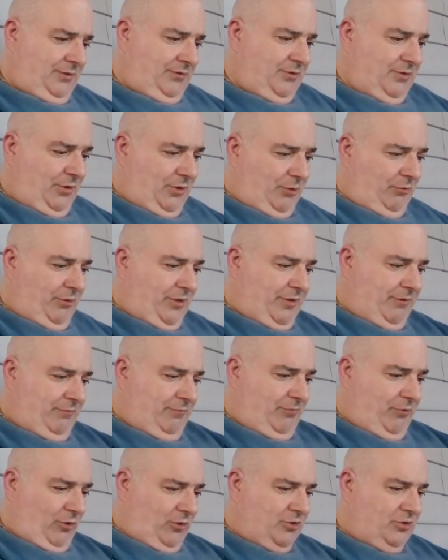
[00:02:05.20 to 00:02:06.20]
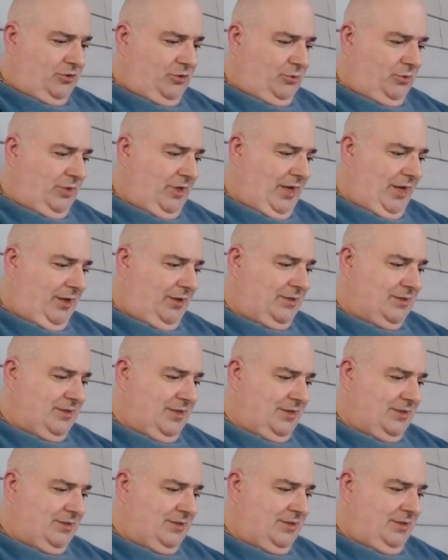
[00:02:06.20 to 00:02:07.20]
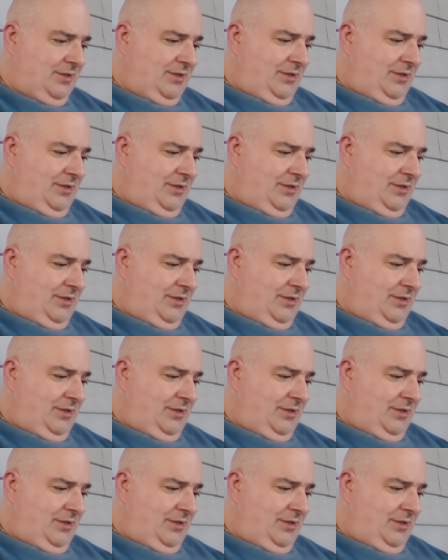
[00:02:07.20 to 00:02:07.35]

So I'm going to read verse 2 again. He says,